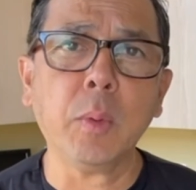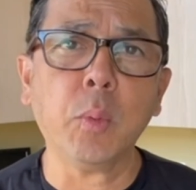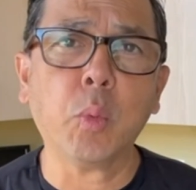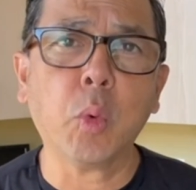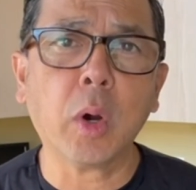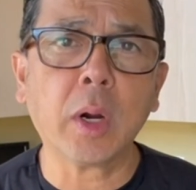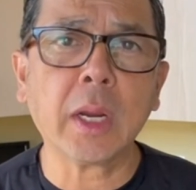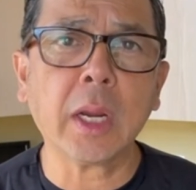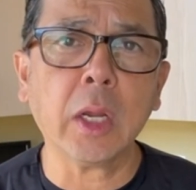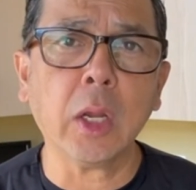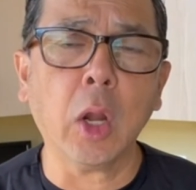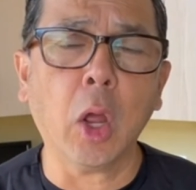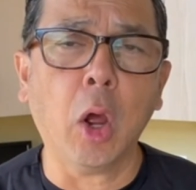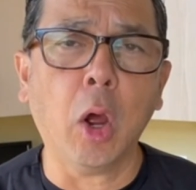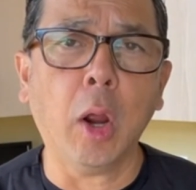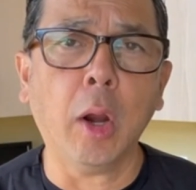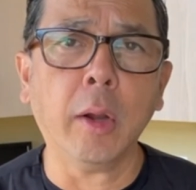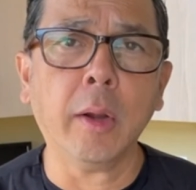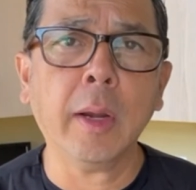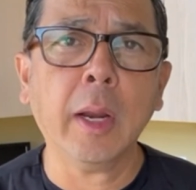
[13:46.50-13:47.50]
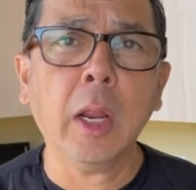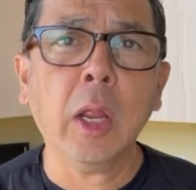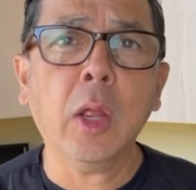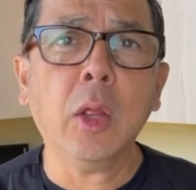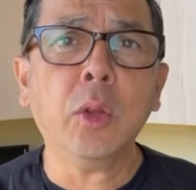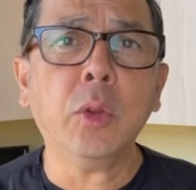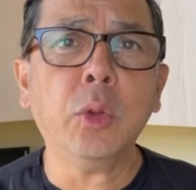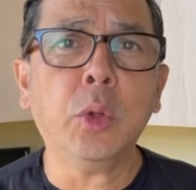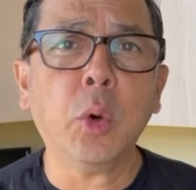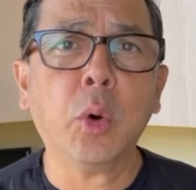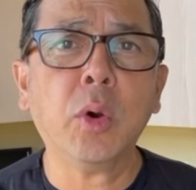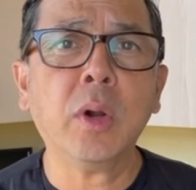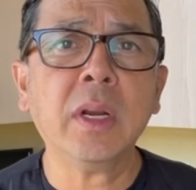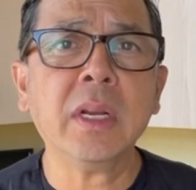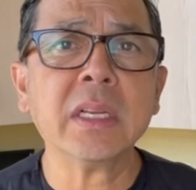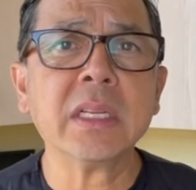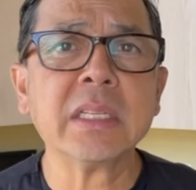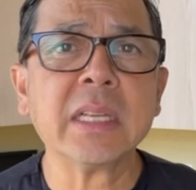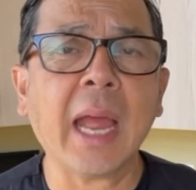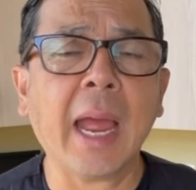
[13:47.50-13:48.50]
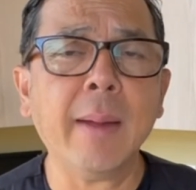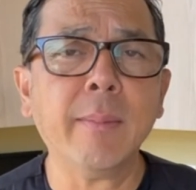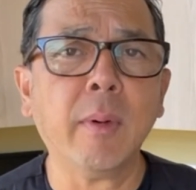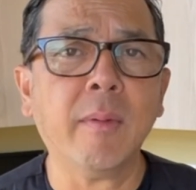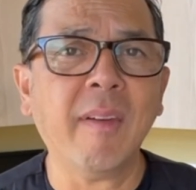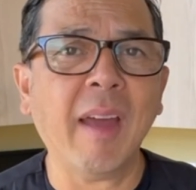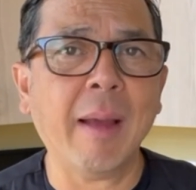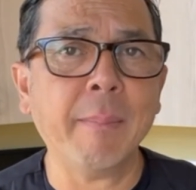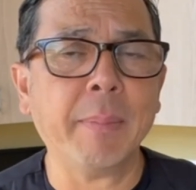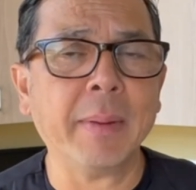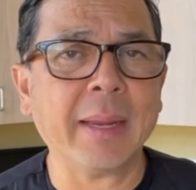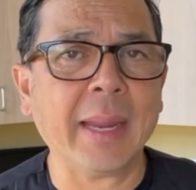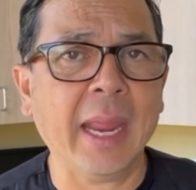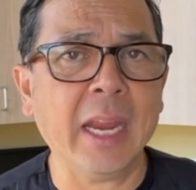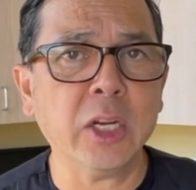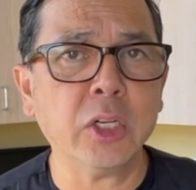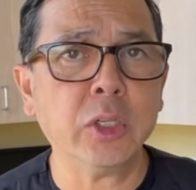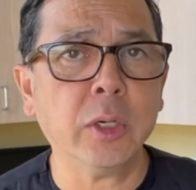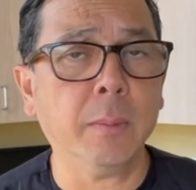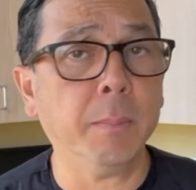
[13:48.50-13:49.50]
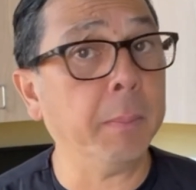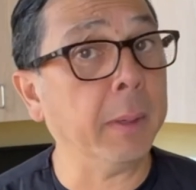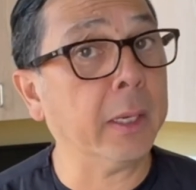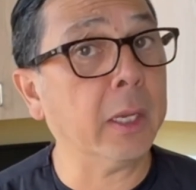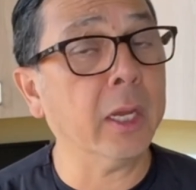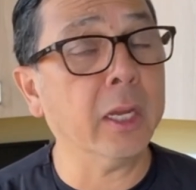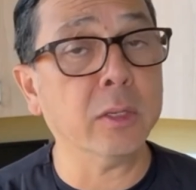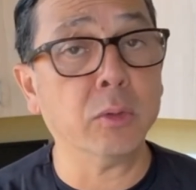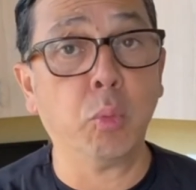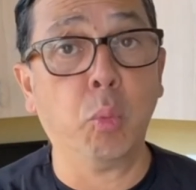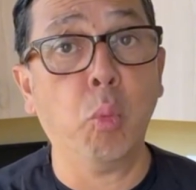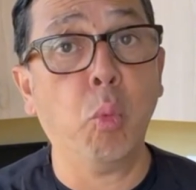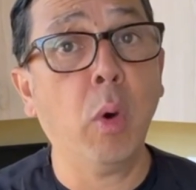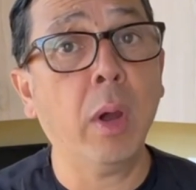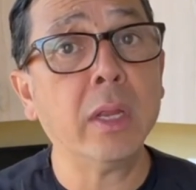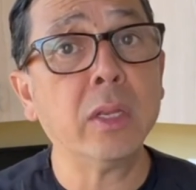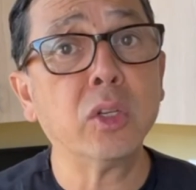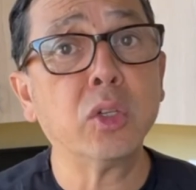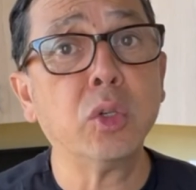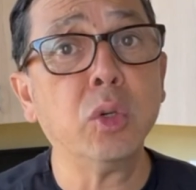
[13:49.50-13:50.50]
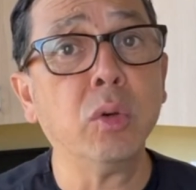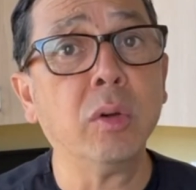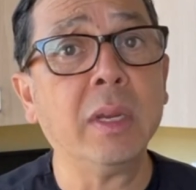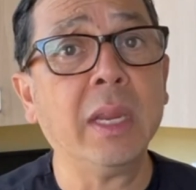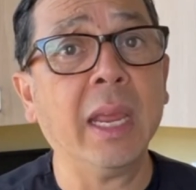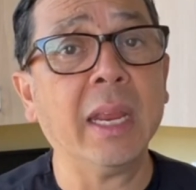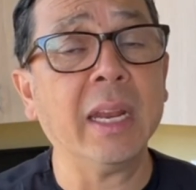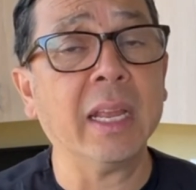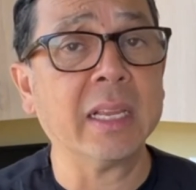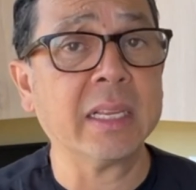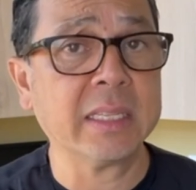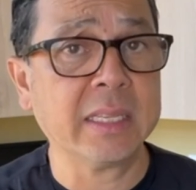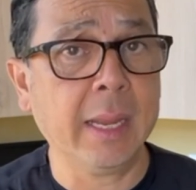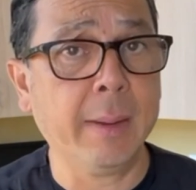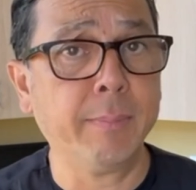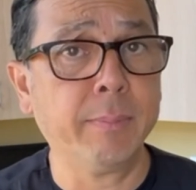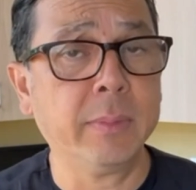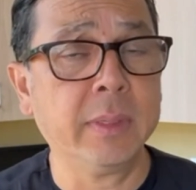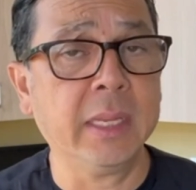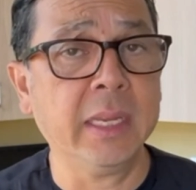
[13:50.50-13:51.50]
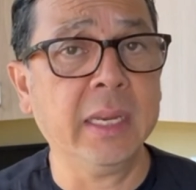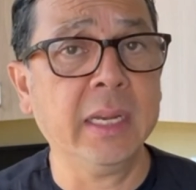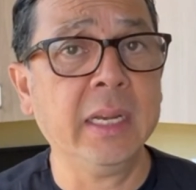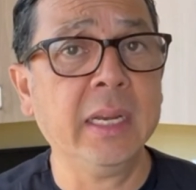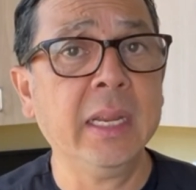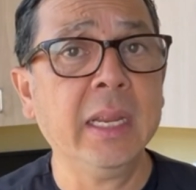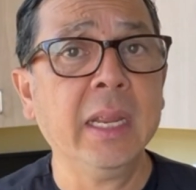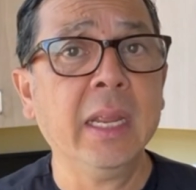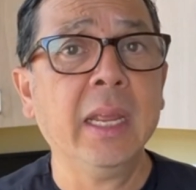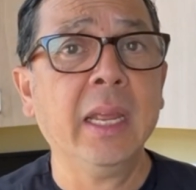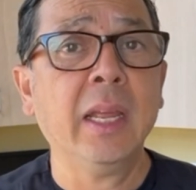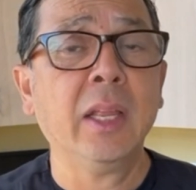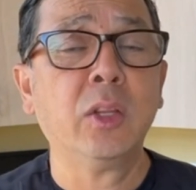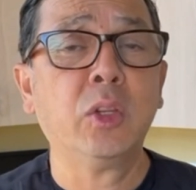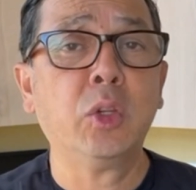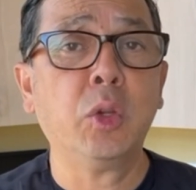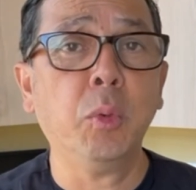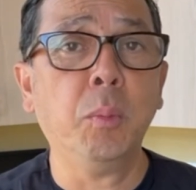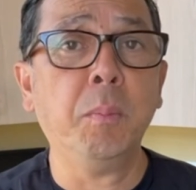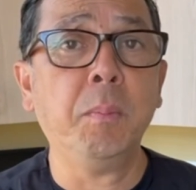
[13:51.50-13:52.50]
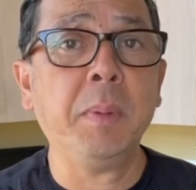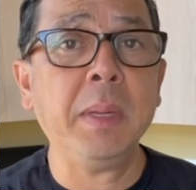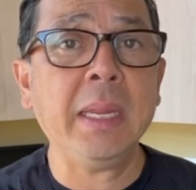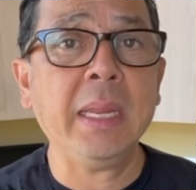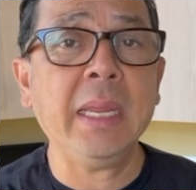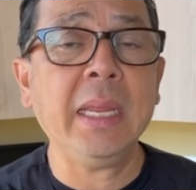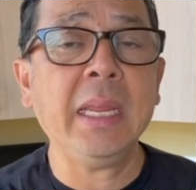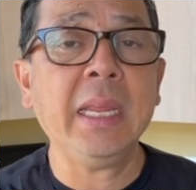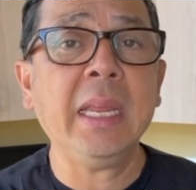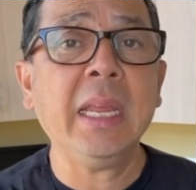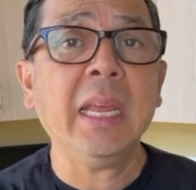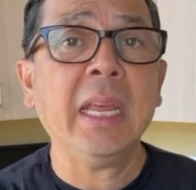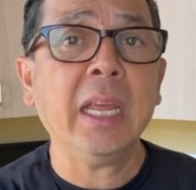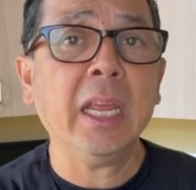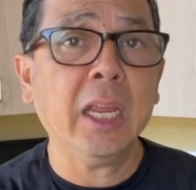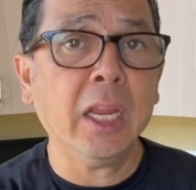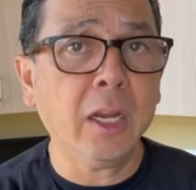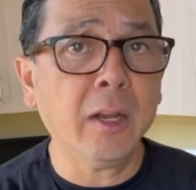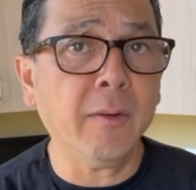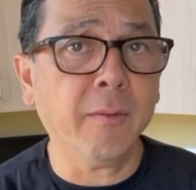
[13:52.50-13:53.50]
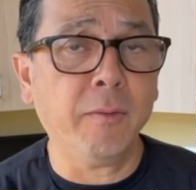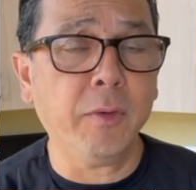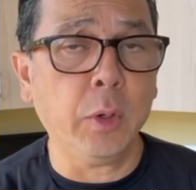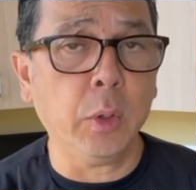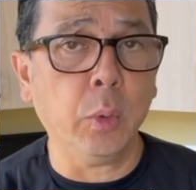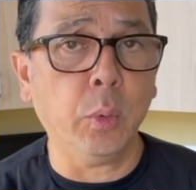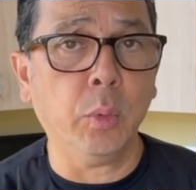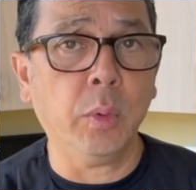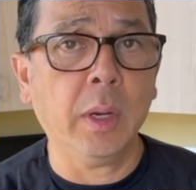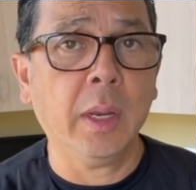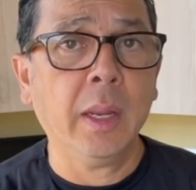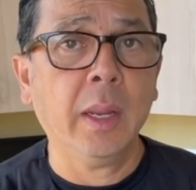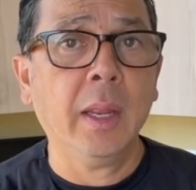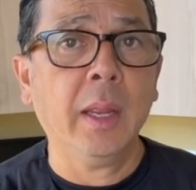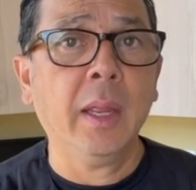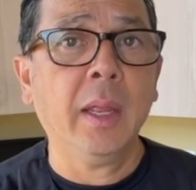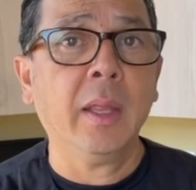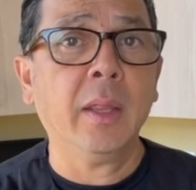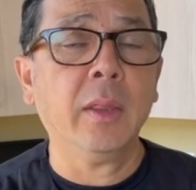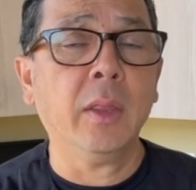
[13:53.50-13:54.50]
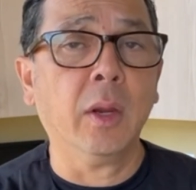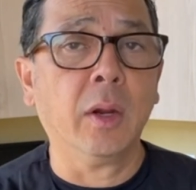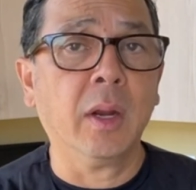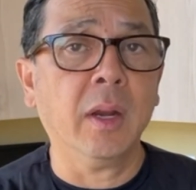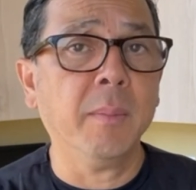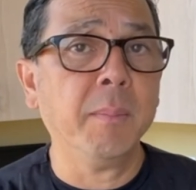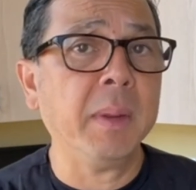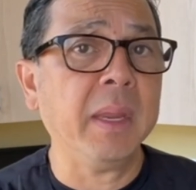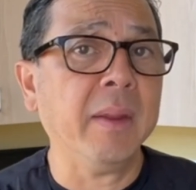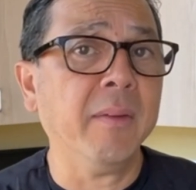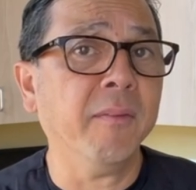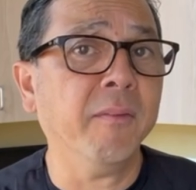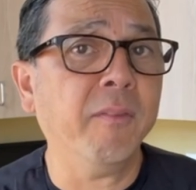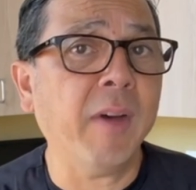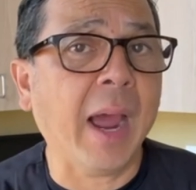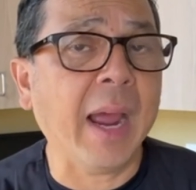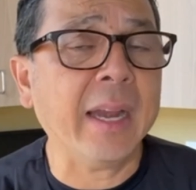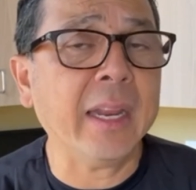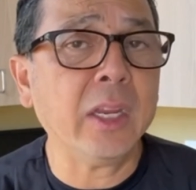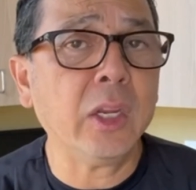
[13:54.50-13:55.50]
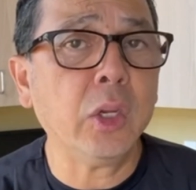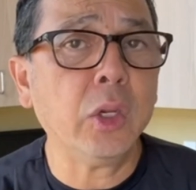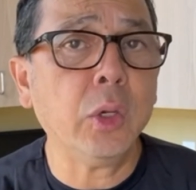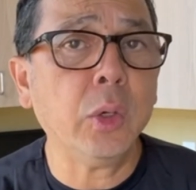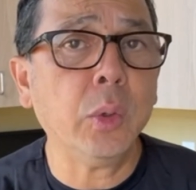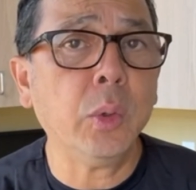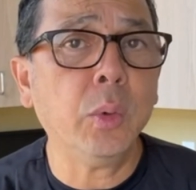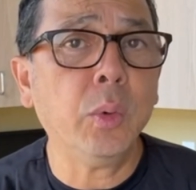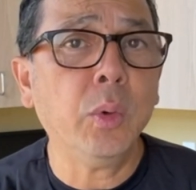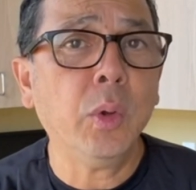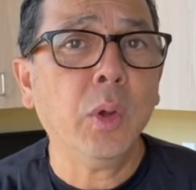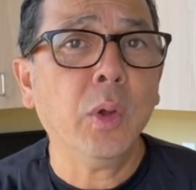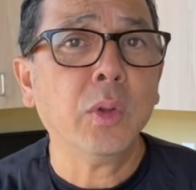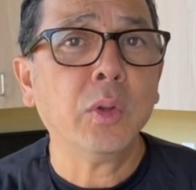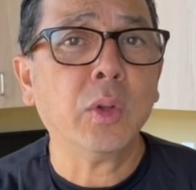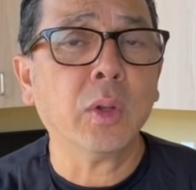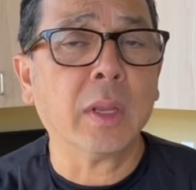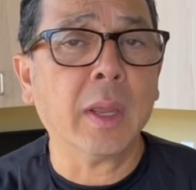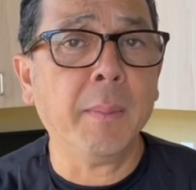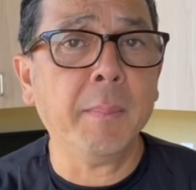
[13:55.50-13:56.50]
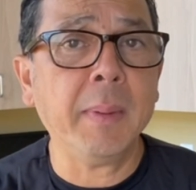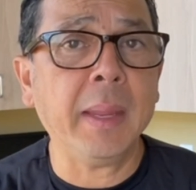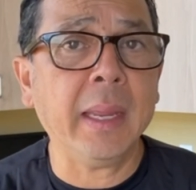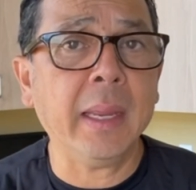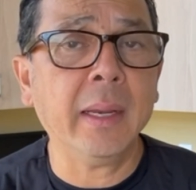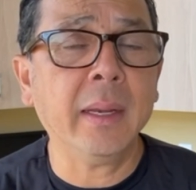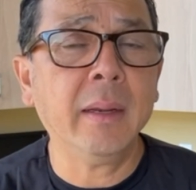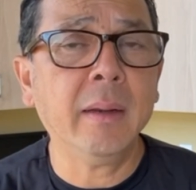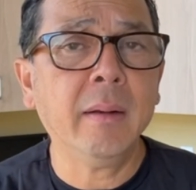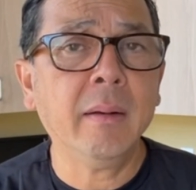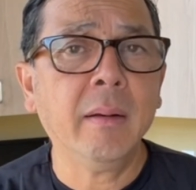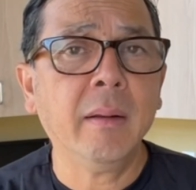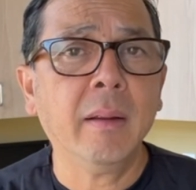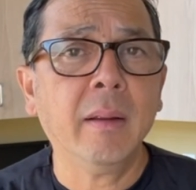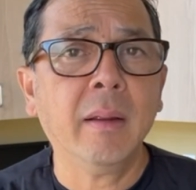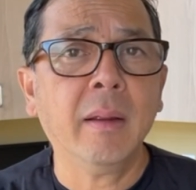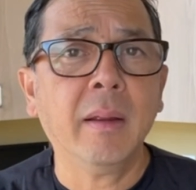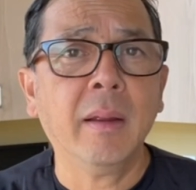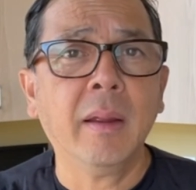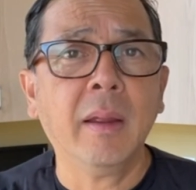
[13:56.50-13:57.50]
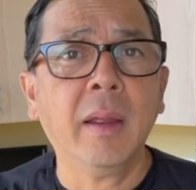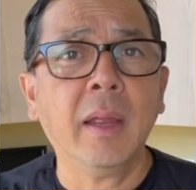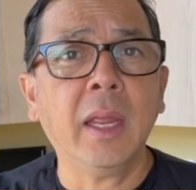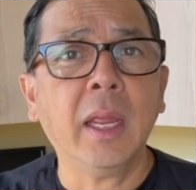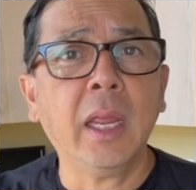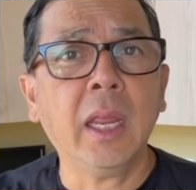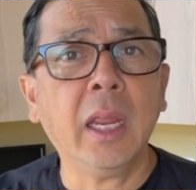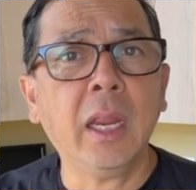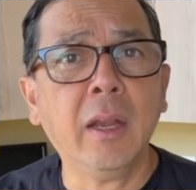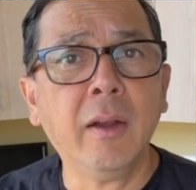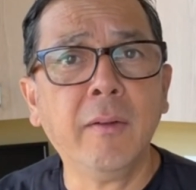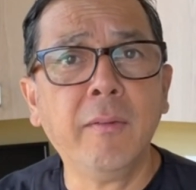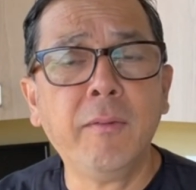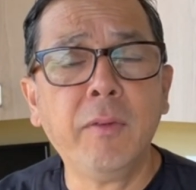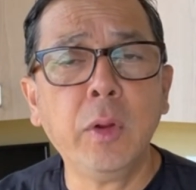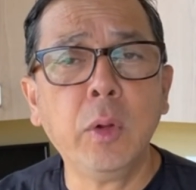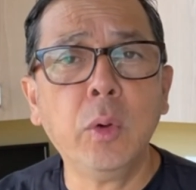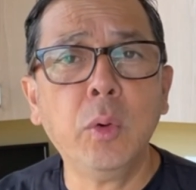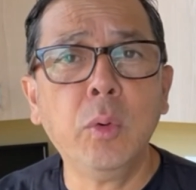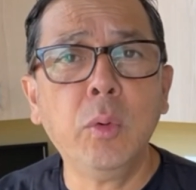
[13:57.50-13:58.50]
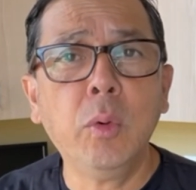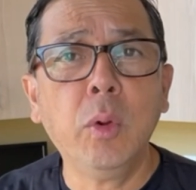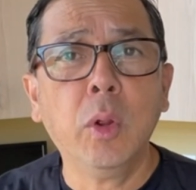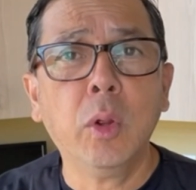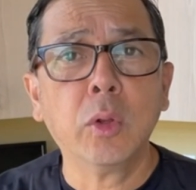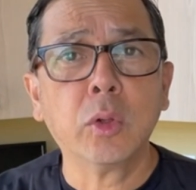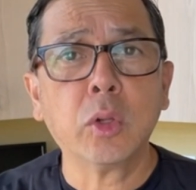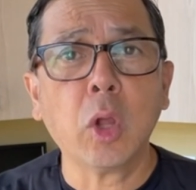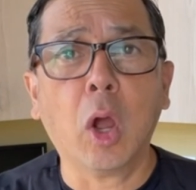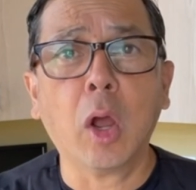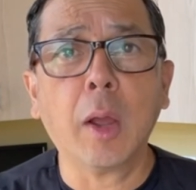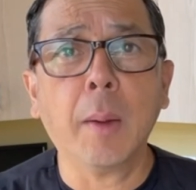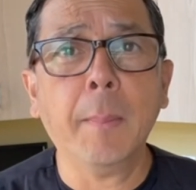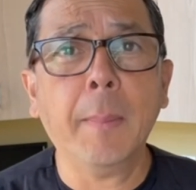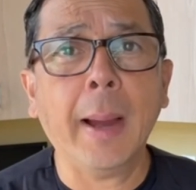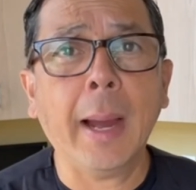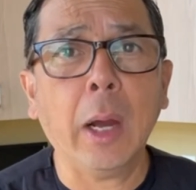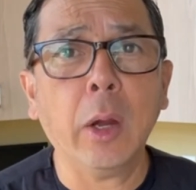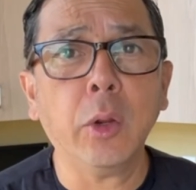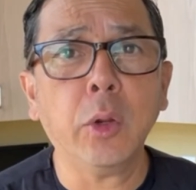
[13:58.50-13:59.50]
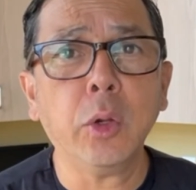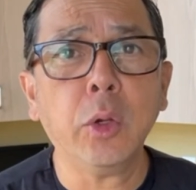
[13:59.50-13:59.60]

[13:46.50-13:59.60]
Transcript: working on during this time of application because once you get accepted to be interviewed, they're going to be inviting you to come in, interview, talk about